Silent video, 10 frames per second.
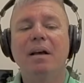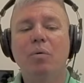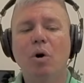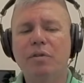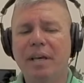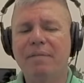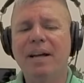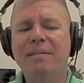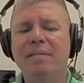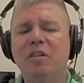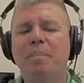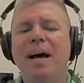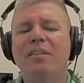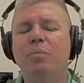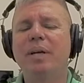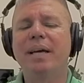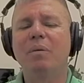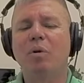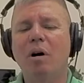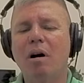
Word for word: Quote, the events of this past weekend were